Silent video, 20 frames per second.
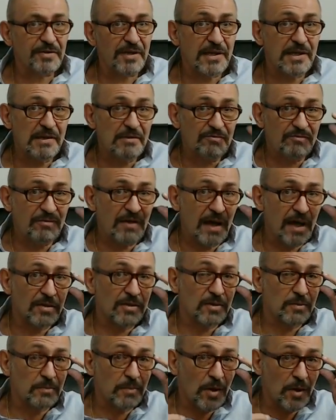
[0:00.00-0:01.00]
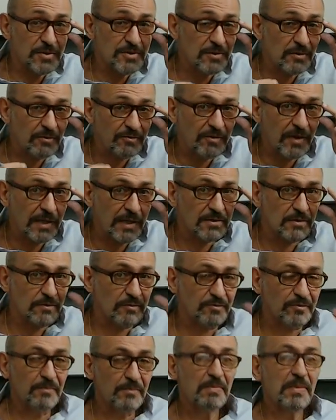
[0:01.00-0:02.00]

And he found the most effective